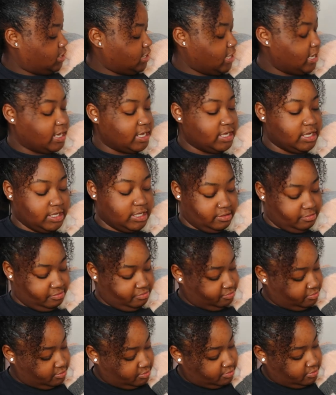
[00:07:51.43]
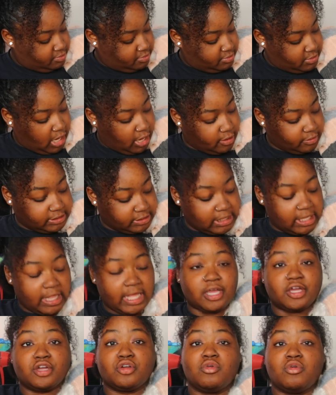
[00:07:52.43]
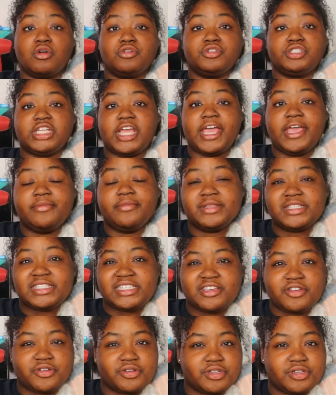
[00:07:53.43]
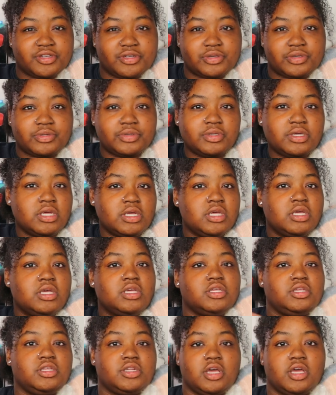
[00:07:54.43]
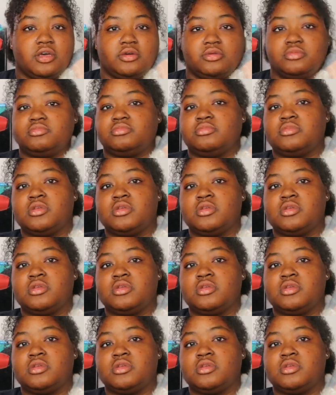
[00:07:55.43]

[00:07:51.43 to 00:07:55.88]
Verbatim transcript: like a, I want to say like a crochet material, you know,